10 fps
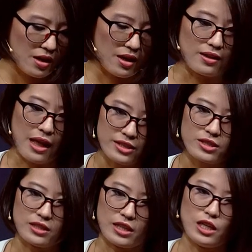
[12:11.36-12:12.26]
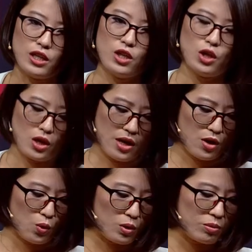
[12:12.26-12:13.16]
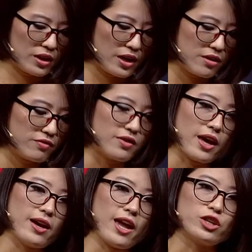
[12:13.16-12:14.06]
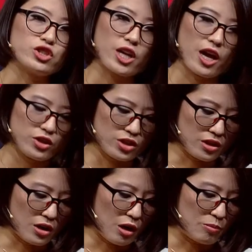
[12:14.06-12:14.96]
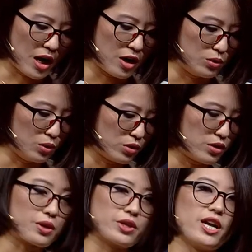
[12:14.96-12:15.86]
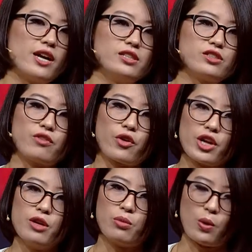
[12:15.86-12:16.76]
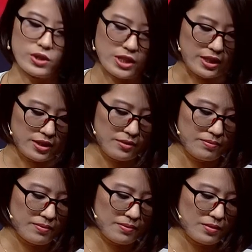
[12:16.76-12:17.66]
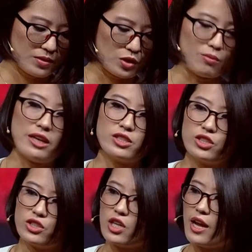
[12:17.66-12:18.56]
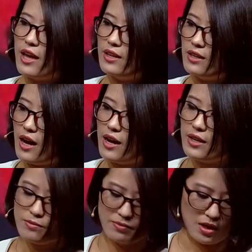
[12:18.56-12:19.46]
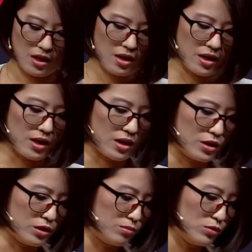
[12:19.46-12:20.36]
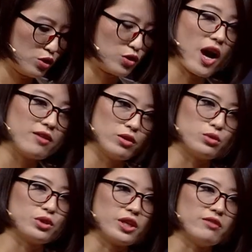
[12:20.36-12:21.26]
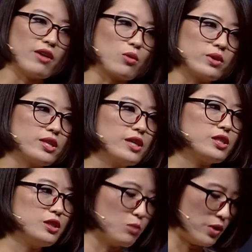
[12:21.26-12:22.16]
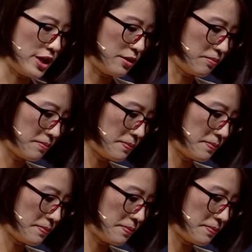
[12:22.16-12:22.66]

And lastly, we believe that education about North Korea is very important. So my sister and I uh, travel to give our testimony